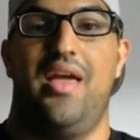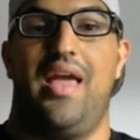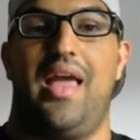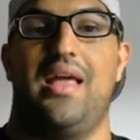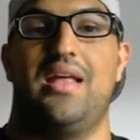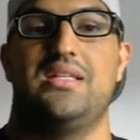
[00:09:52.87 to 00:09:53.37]

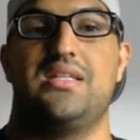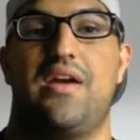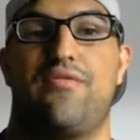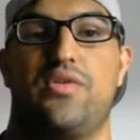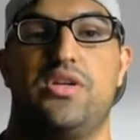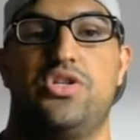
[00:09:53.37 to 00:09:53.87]
and
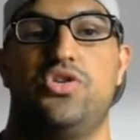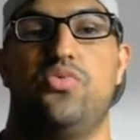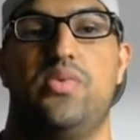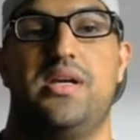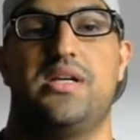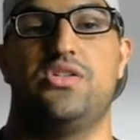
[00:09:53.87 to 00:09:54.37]
every 2
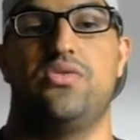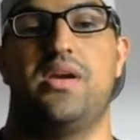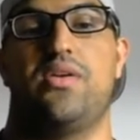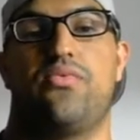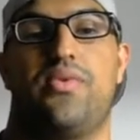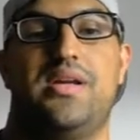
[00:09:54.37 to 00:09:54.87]
weeks you
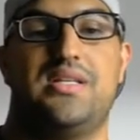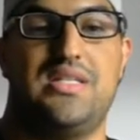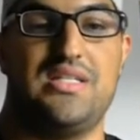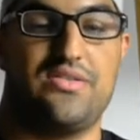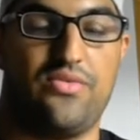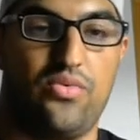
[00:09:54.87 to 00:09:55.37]
get raid
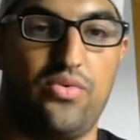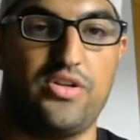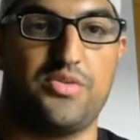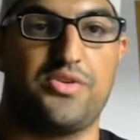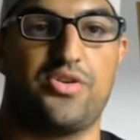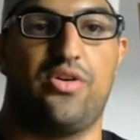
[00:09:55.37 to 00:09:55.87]
season
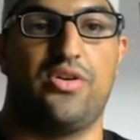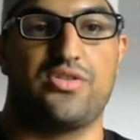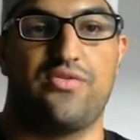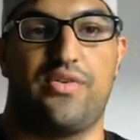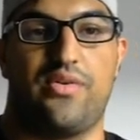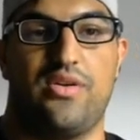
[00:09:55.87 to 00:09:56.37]
rewards, which are
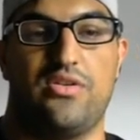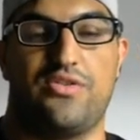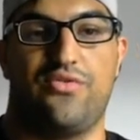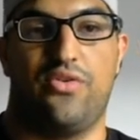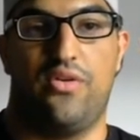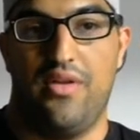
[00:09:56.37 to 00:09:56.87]
also very useful.